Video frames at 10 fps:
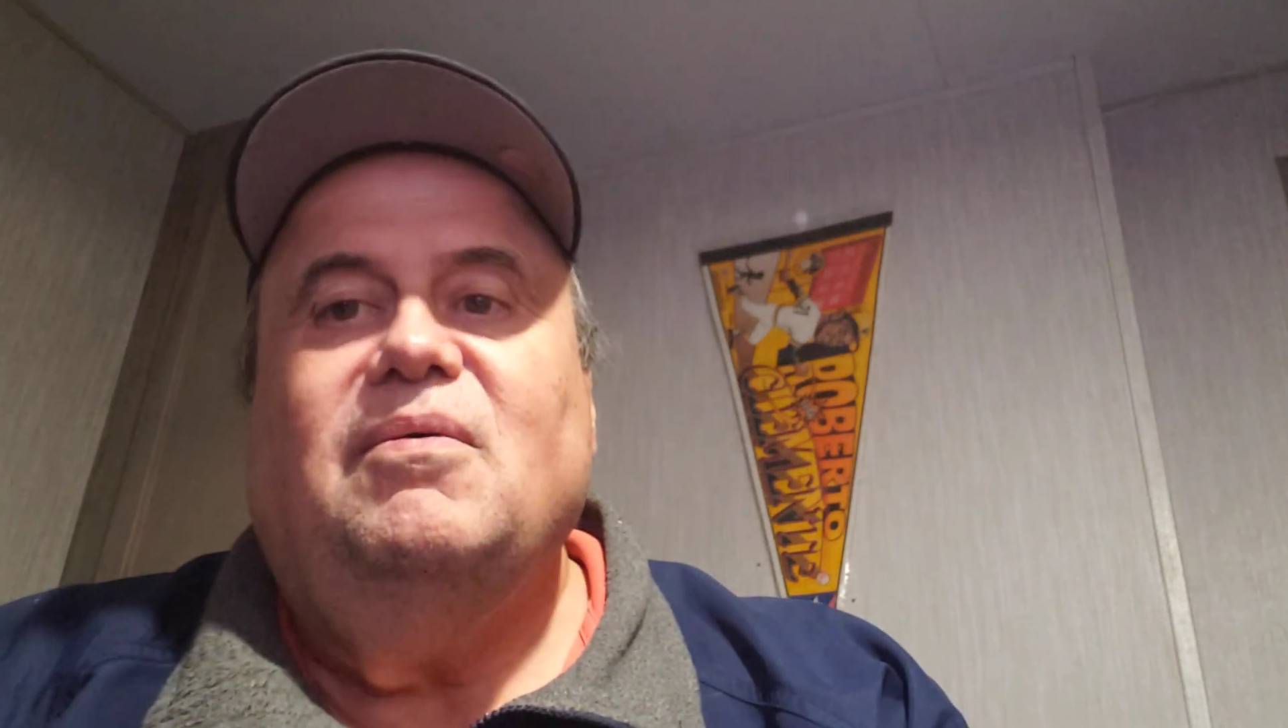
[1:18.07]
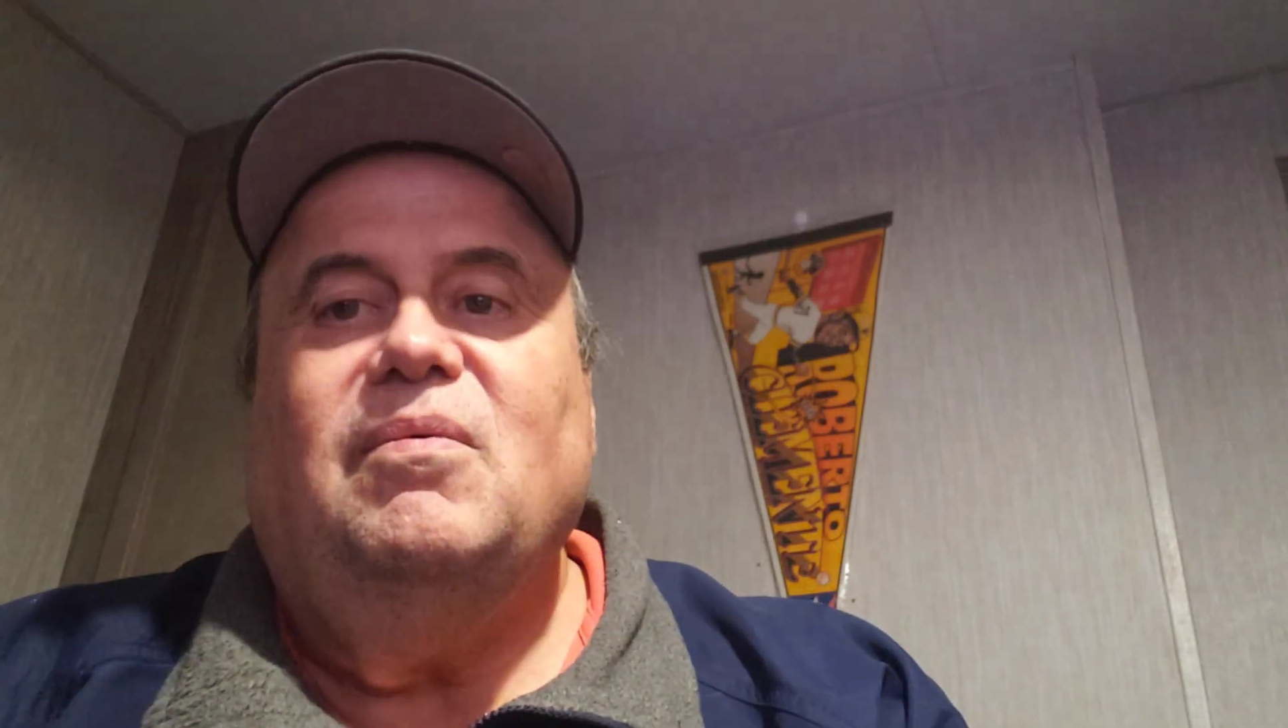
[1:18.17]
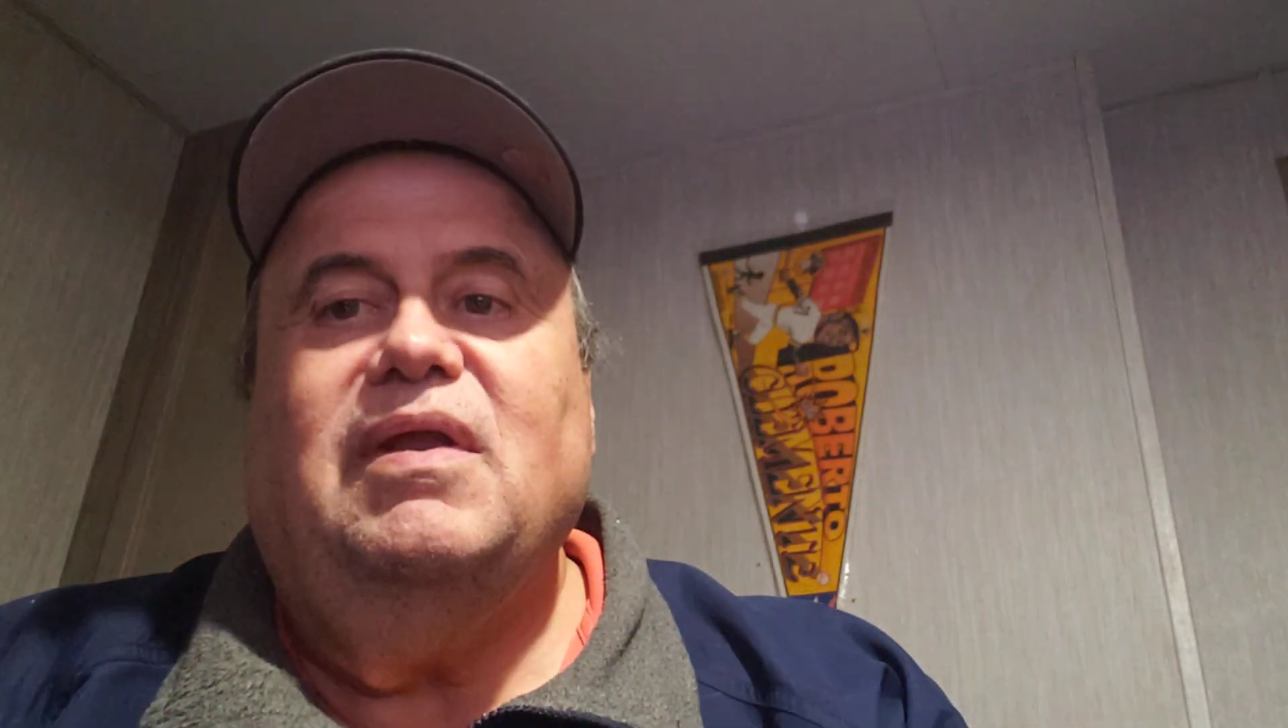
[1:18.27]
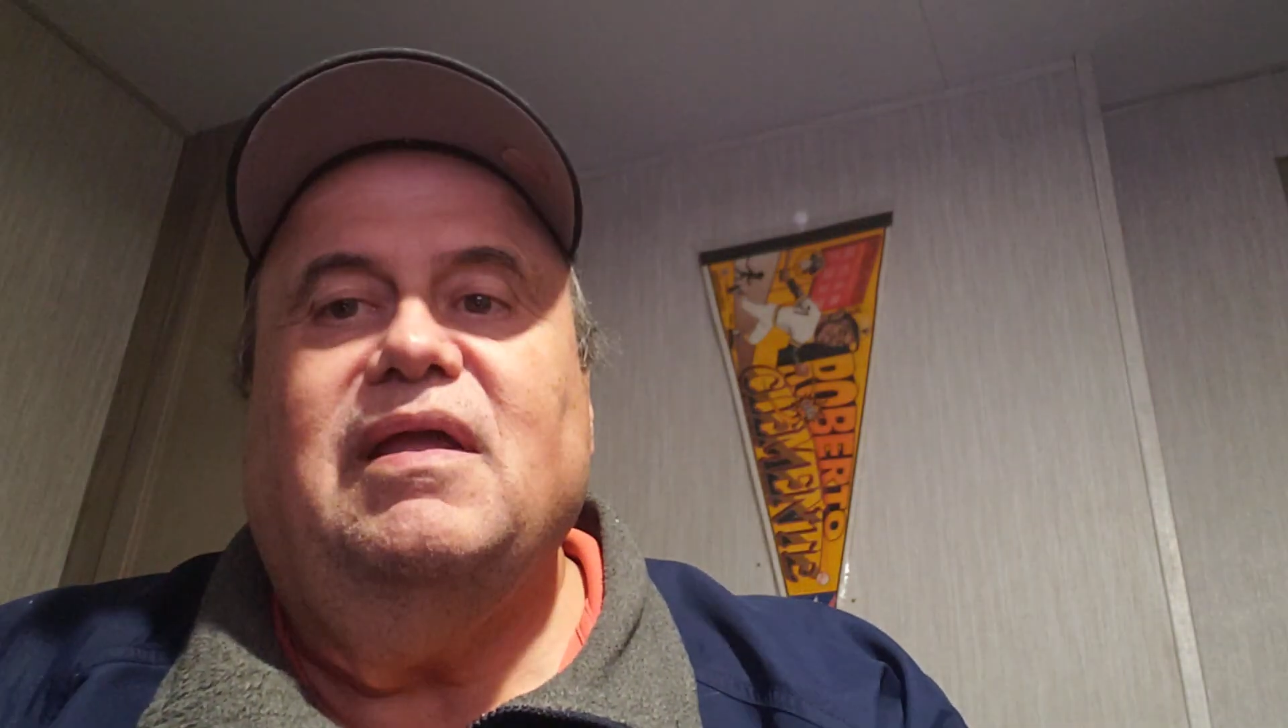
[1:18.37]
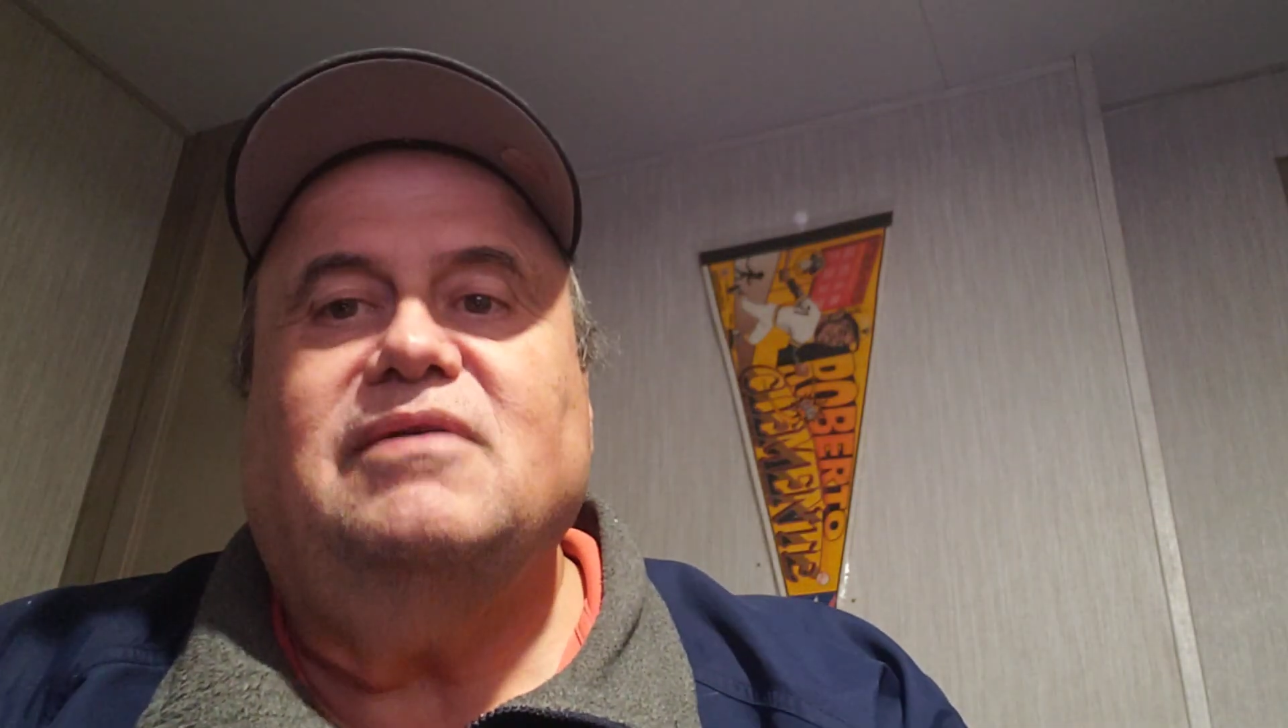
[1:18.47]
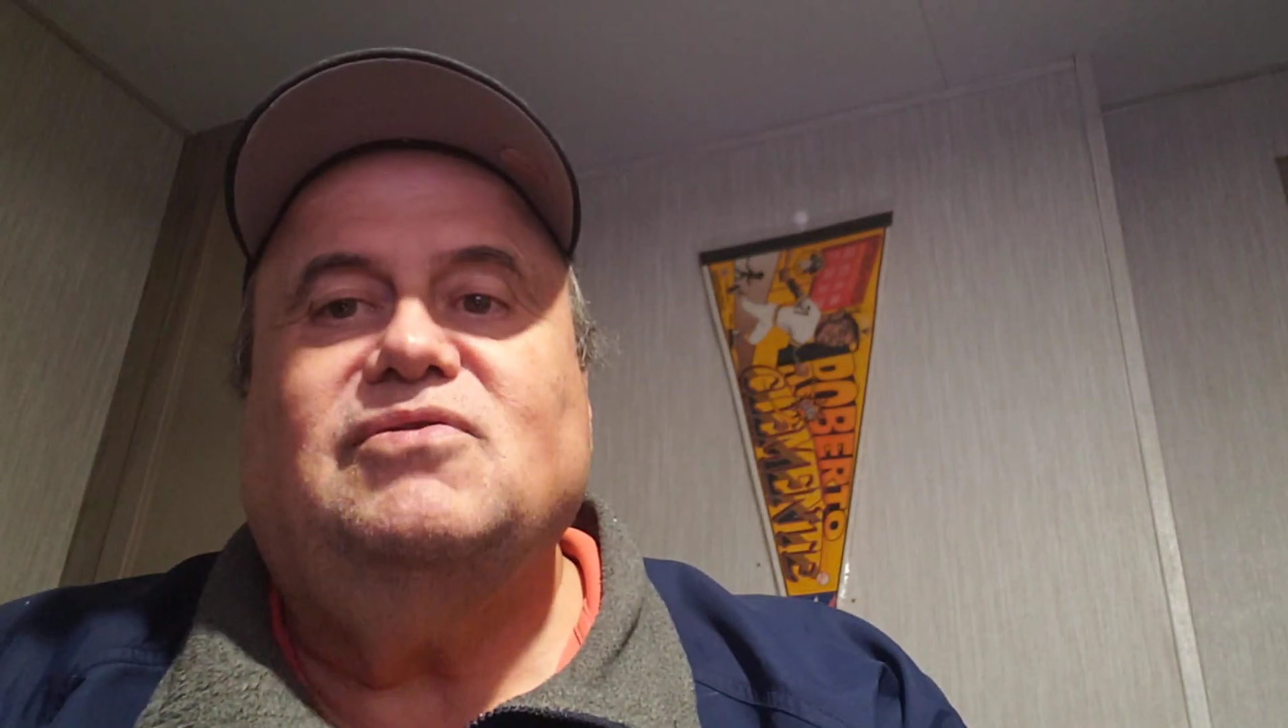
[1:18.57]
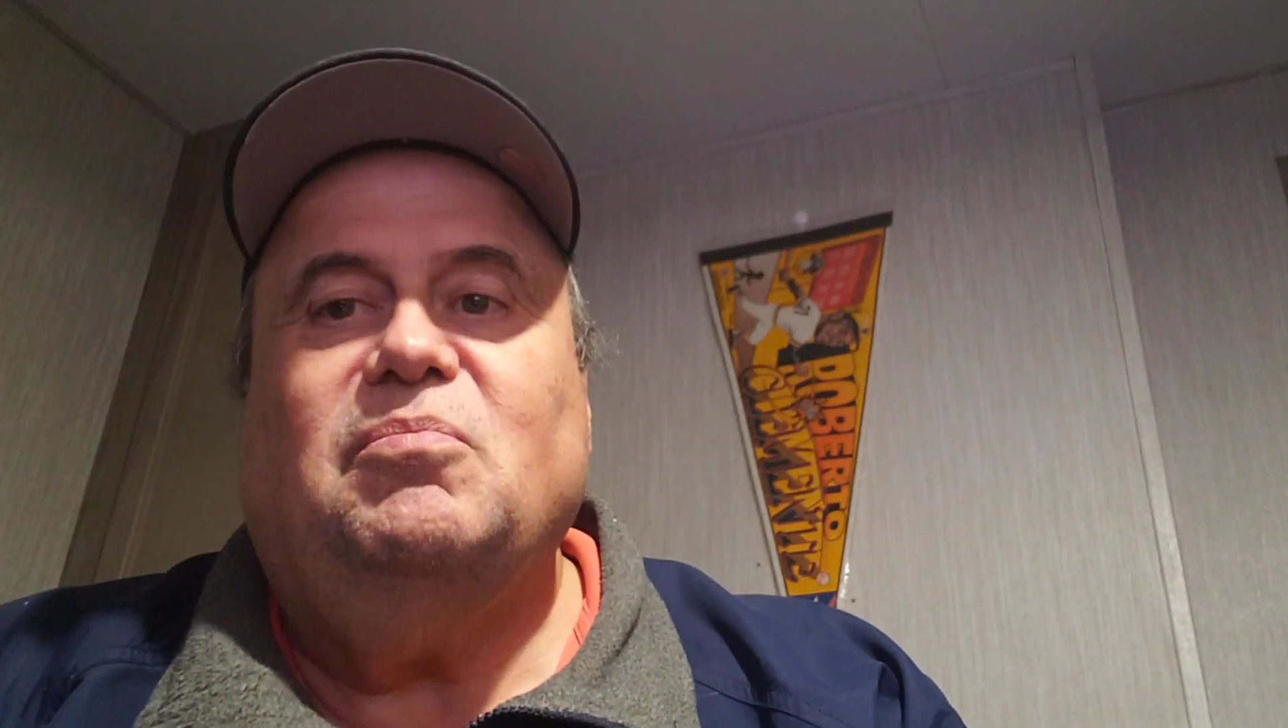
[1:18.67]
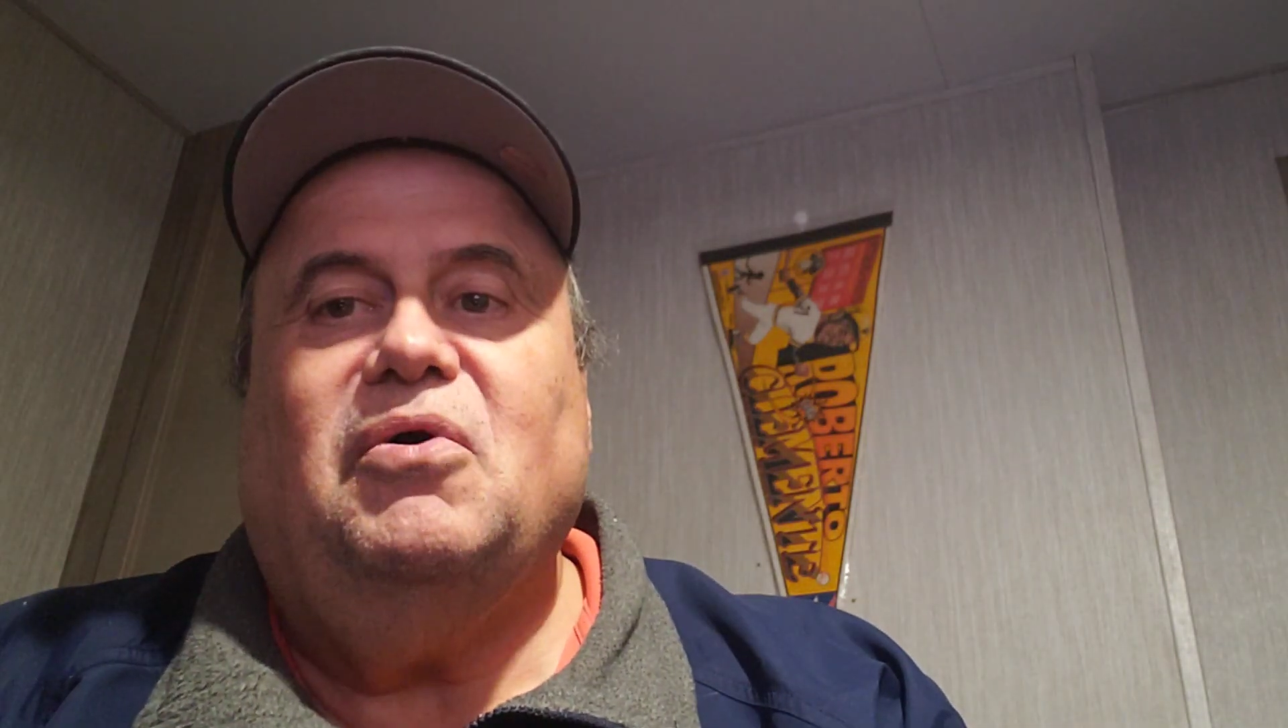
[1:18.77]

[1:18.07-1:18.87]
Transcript: one extra